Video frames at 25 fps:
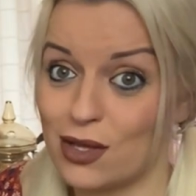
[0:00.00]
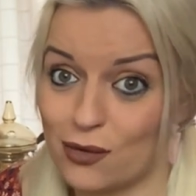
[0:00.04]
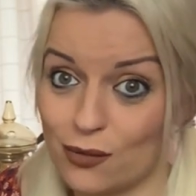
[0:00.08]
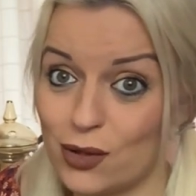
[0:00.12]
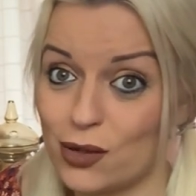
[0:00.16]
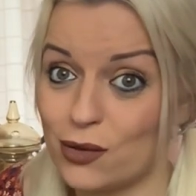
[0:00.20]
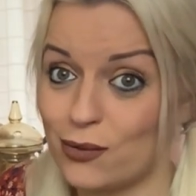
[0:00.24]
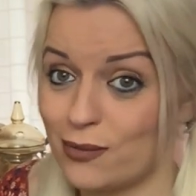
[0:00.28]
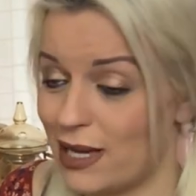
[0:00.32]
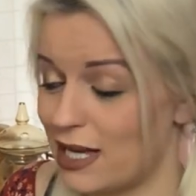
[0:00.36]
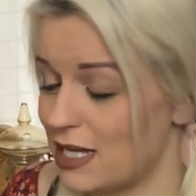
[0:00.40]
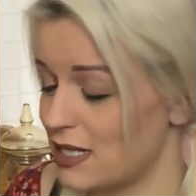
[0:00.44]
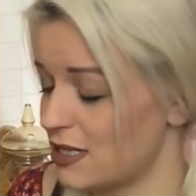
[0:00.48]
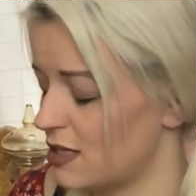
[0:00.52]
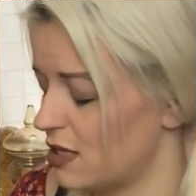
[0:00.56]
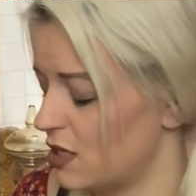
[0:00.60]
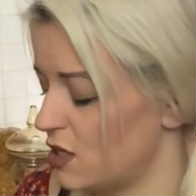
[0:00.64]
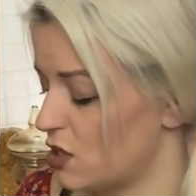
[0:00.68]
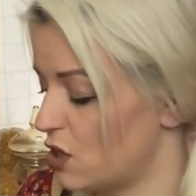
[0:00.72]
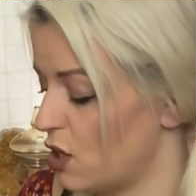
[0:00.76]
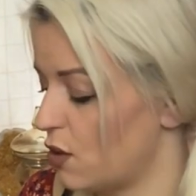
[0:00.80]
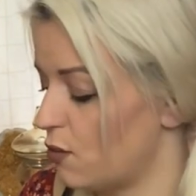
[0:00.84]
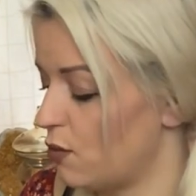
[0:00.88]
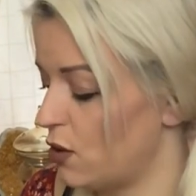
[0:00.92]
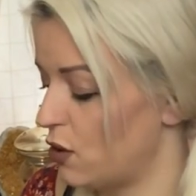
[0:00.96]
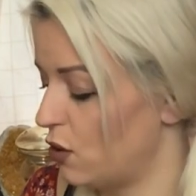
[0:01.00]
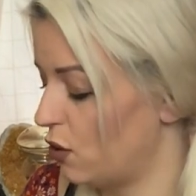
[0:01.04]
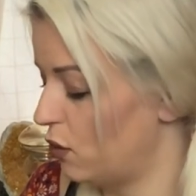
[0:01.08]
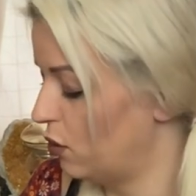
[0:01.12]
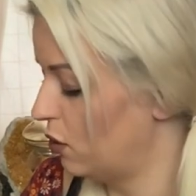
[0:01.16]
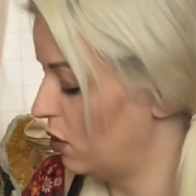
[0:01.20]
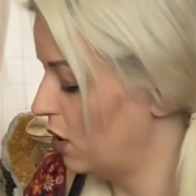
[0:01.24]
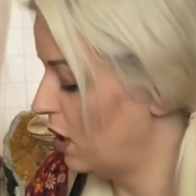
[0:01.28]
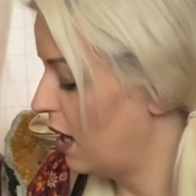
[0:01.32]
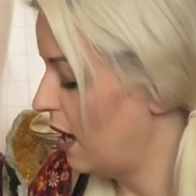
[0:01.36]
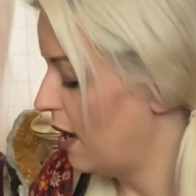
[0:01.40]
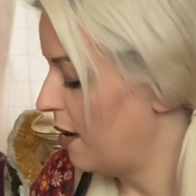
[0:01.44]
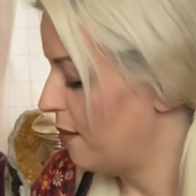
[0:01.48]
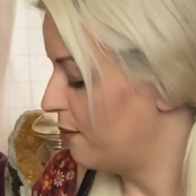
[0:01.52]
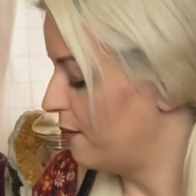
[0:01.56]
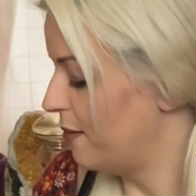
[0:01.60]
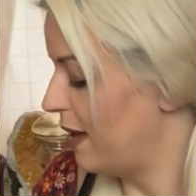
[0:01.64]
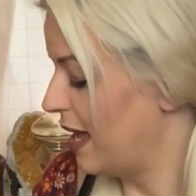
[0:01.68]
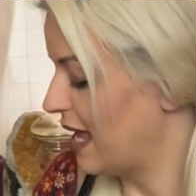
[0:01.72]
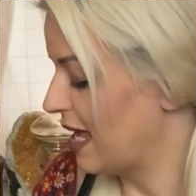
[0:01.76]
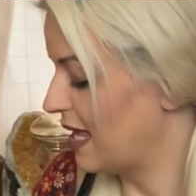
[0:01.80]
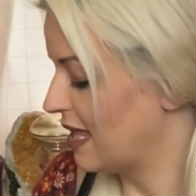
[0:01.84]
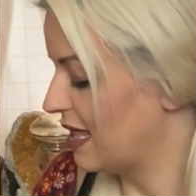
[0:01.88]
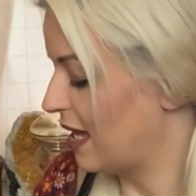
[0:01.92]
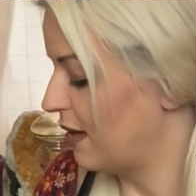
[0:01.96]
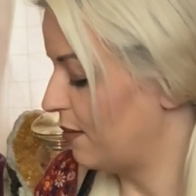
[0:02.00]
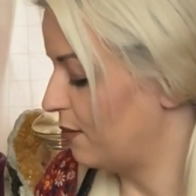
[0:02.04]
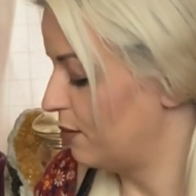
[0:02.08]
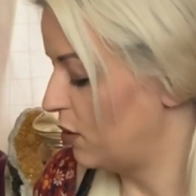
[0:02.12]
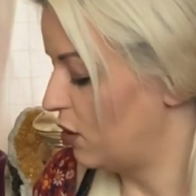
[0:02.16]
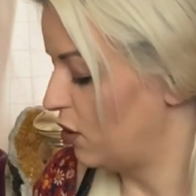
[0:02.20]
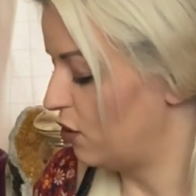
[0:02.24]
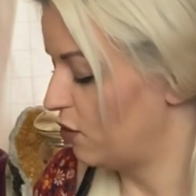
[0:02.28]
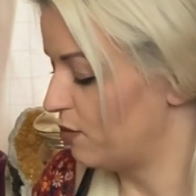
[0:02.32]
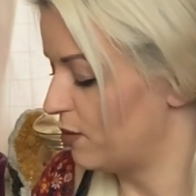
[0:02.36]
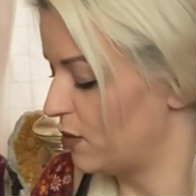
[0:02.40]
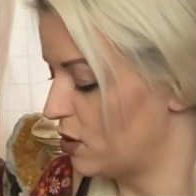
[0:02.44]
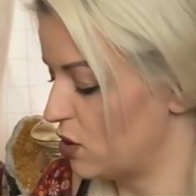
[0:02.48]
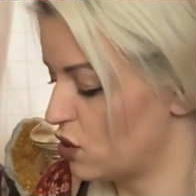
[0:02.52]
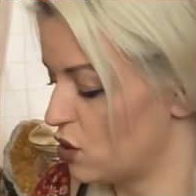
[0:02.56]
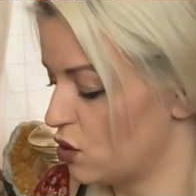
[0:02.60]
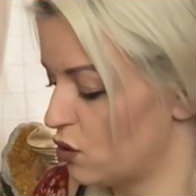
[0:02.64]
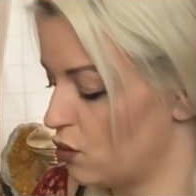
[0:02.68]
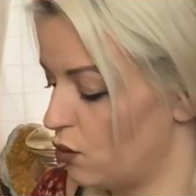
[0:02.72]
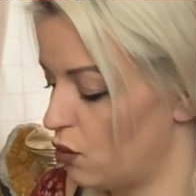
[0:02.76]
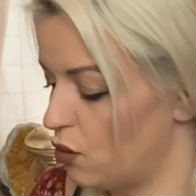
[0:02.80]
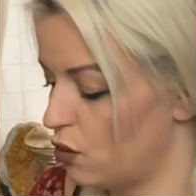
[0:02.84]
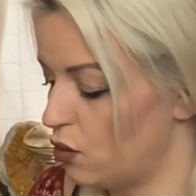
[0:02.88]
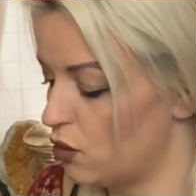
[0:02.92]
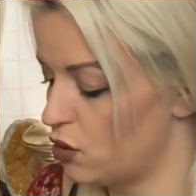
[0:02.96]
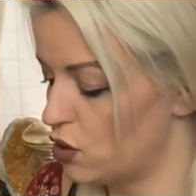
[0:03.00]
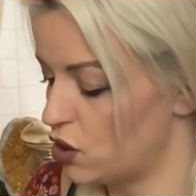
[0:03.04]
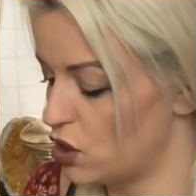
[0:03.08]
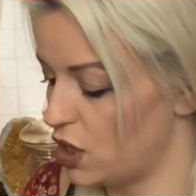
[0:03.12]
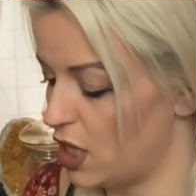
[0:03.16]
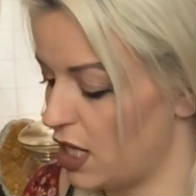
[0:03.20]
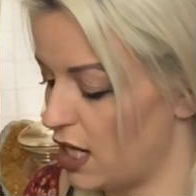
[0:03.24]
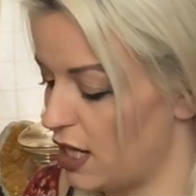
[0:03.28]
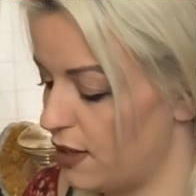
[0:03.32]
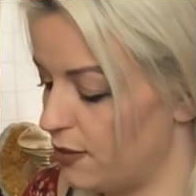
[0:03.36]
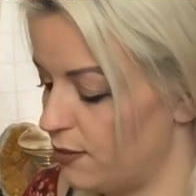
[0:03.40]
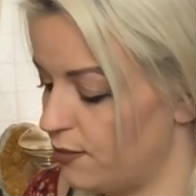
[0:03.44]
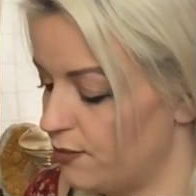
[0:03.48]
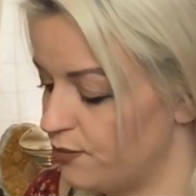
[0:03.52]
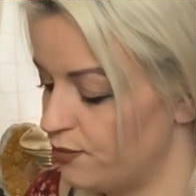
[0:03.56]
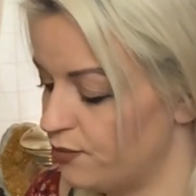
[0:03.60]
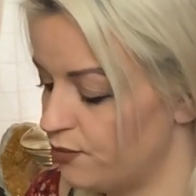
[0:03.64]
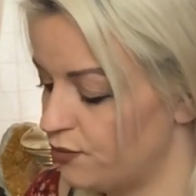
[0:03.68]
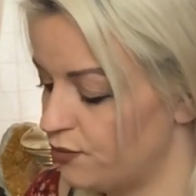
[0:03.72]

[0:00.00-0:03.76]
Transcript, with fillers: They will message, they will make that movement towards you.